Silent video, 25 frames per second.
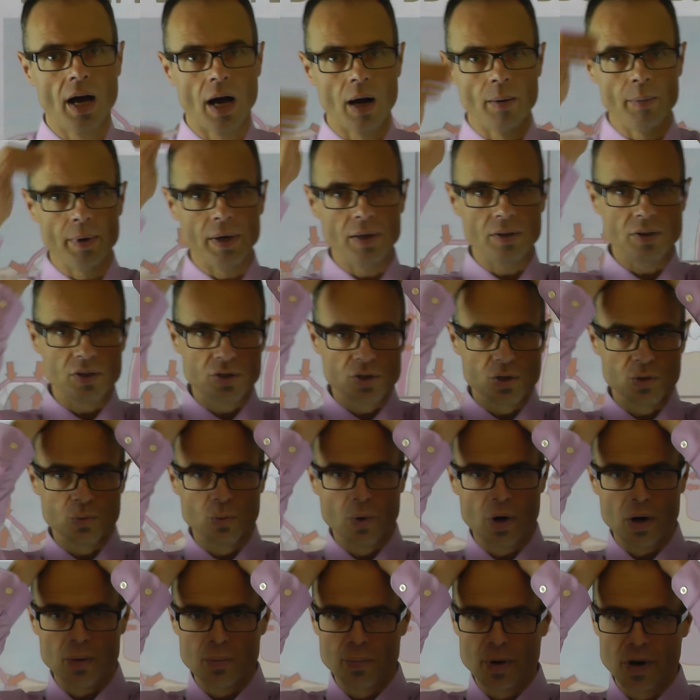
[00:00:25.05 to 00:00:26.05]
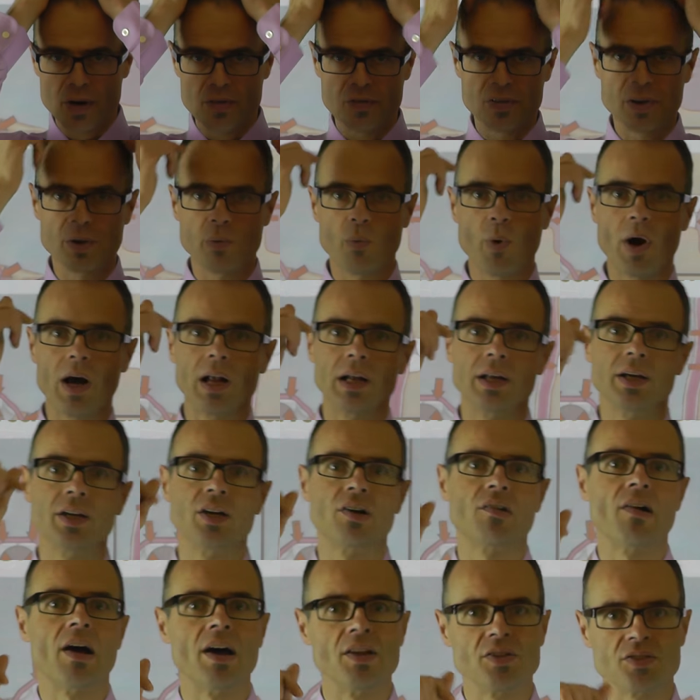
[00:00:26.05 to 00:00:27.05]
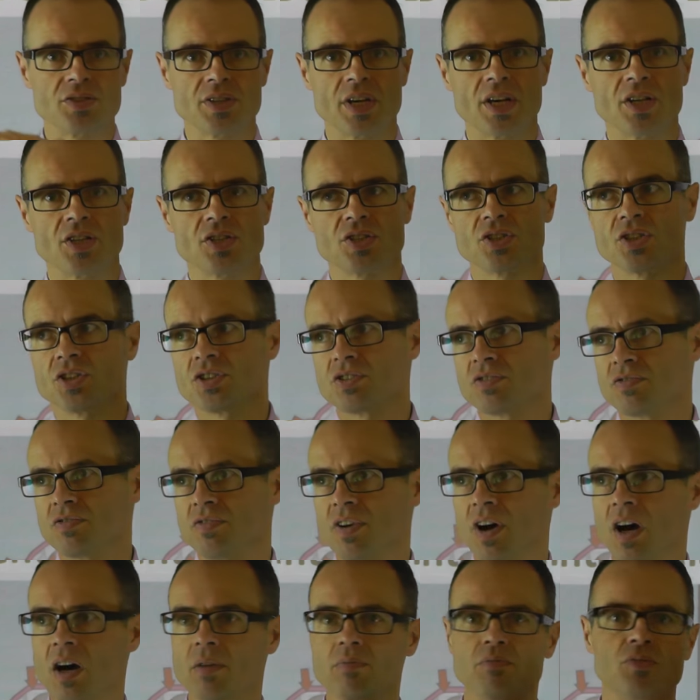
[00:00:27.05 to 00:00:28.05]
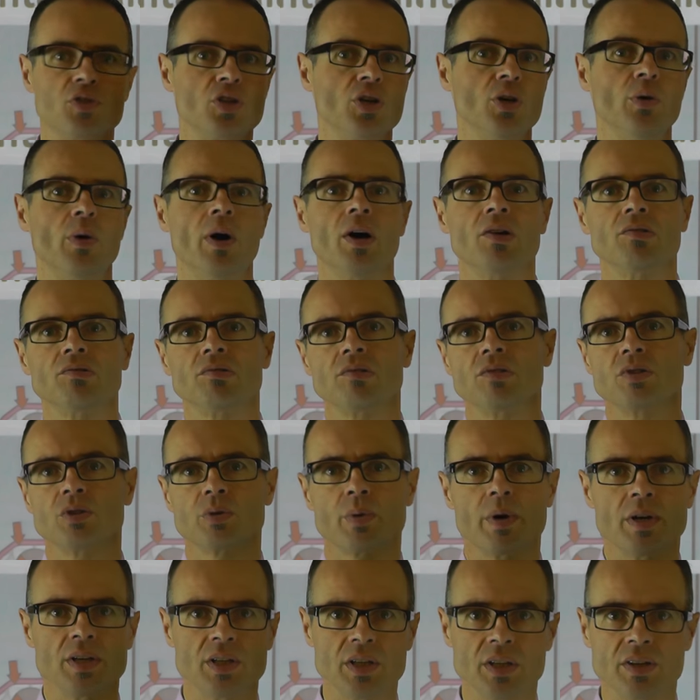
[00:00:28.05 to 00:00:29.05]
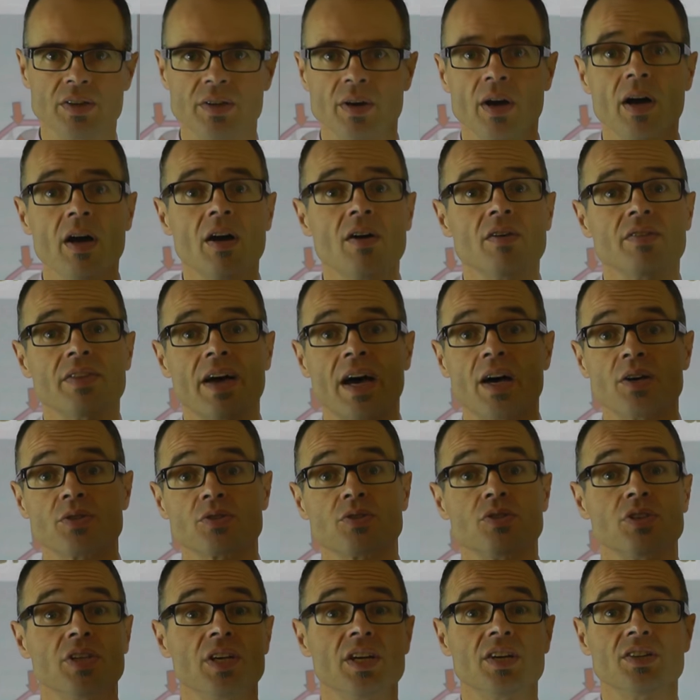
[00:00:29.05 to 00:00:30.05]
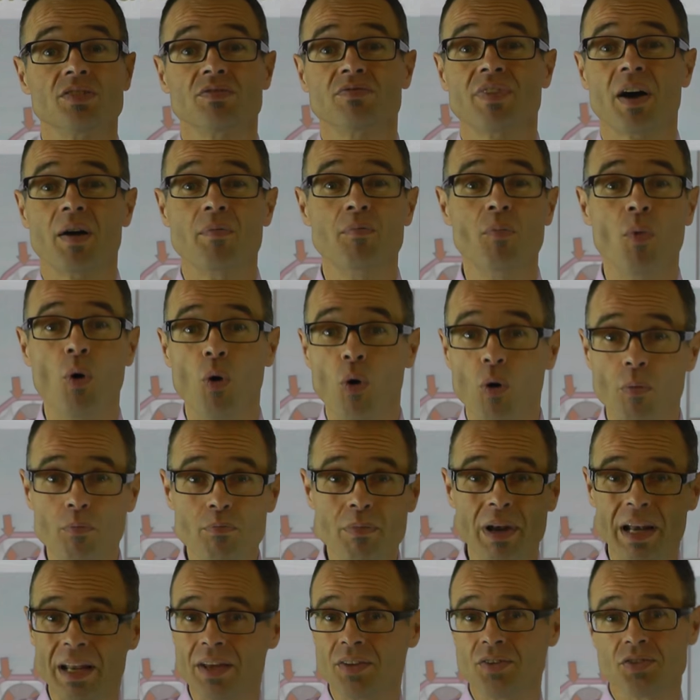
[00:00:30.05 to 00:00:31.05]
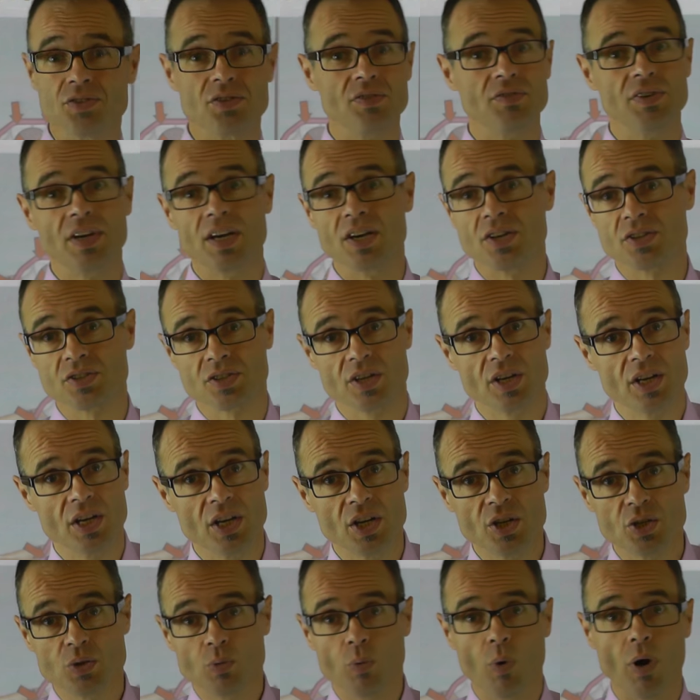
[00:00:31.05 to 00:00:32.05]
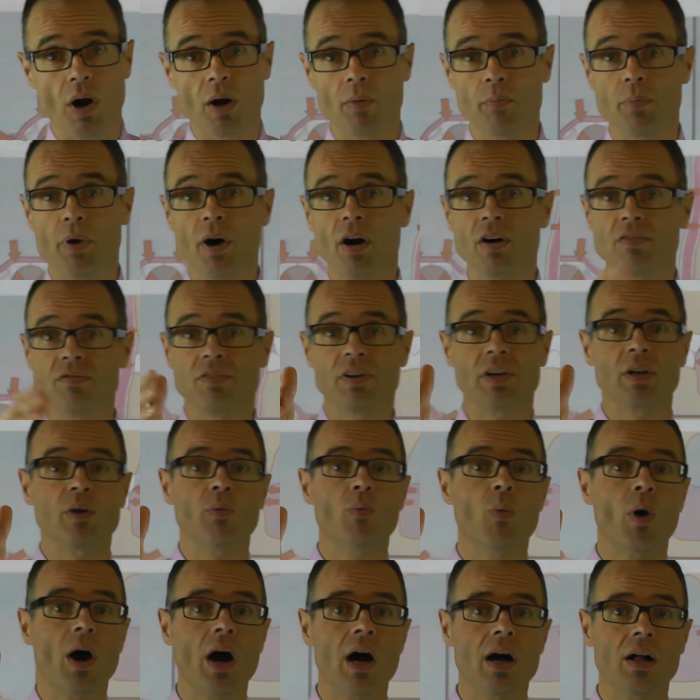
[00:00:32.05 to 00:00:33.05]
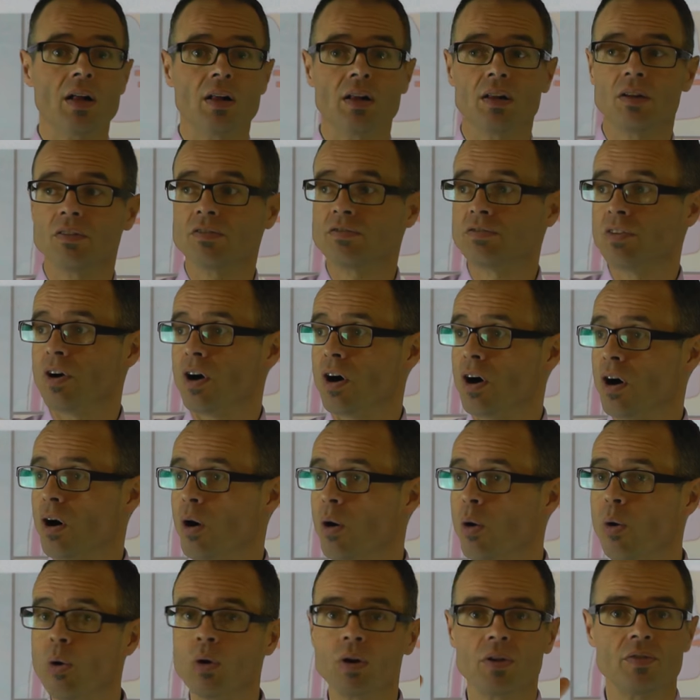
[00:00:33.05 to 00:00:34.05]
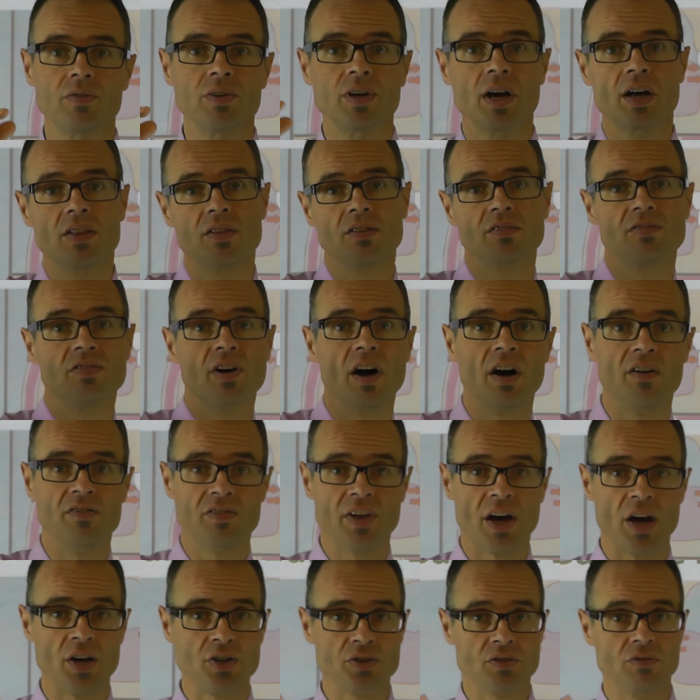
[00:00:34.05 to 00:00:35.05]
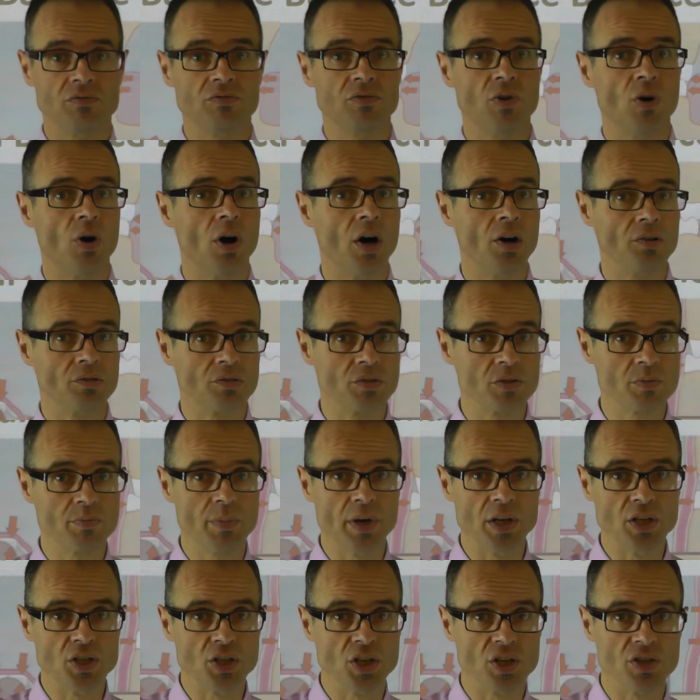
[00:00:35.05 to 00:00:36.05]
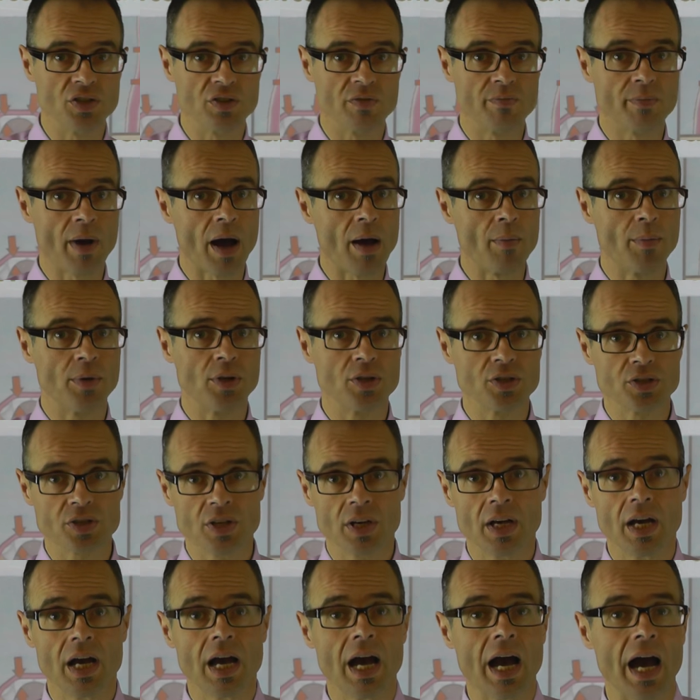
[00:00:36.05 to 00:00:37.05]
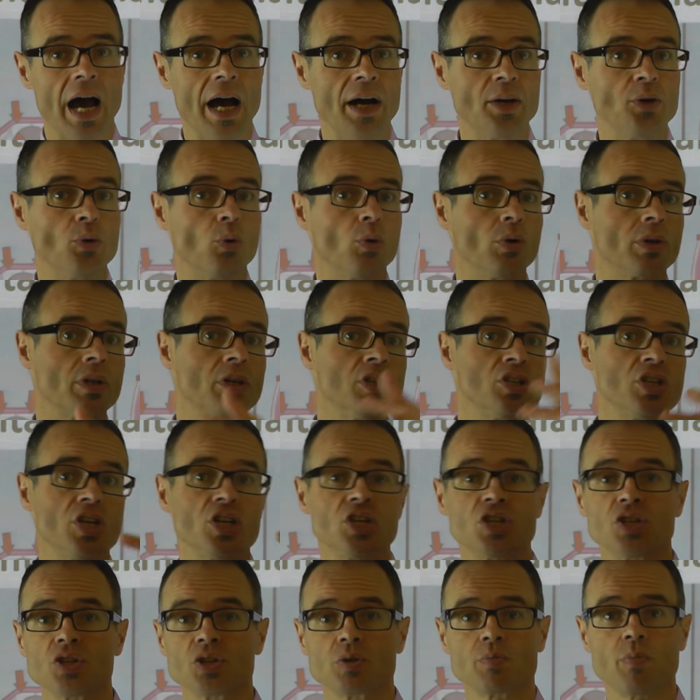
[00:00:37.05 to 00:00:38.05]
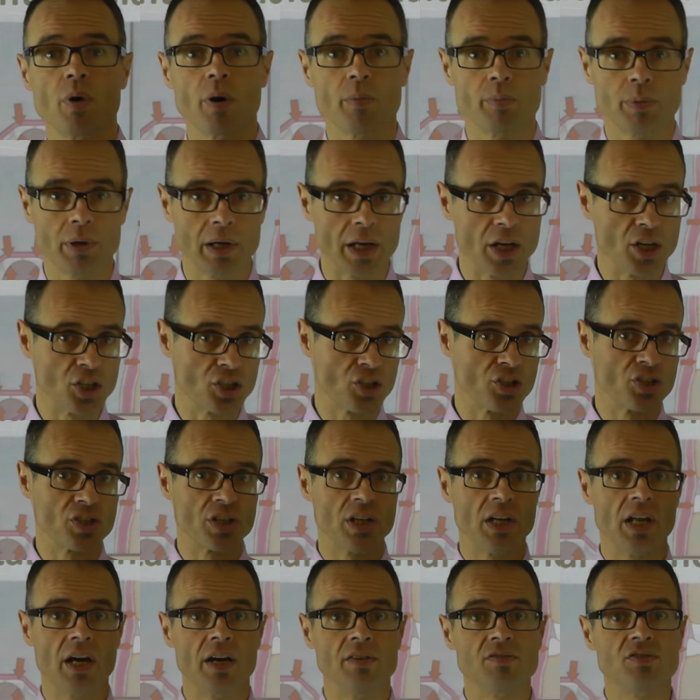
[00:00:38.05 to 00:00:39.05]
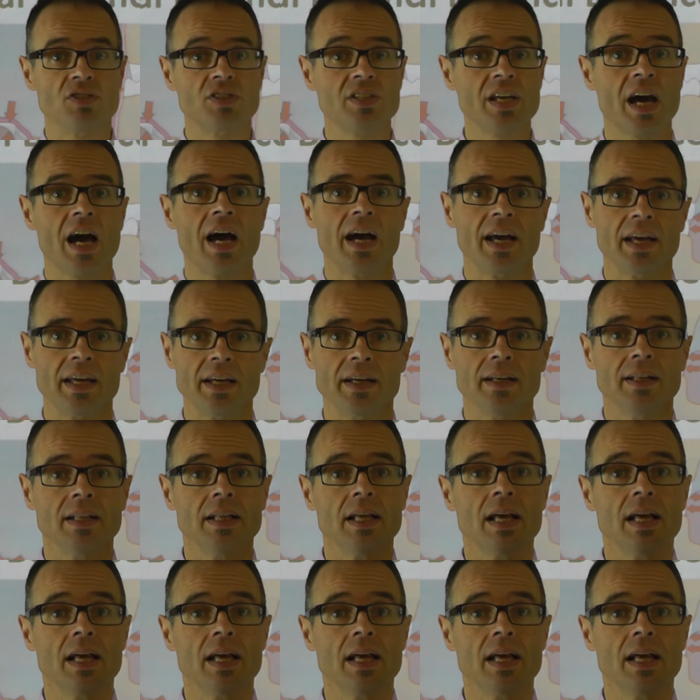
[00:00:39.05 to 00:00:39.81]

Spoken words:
I mean, this has worked perfectly well in our ancestors for 220,000 years, in fact more, millions of years. It's worked perfectly well for all of the other 5,400 species of mammals and all the indigenous populations alive today.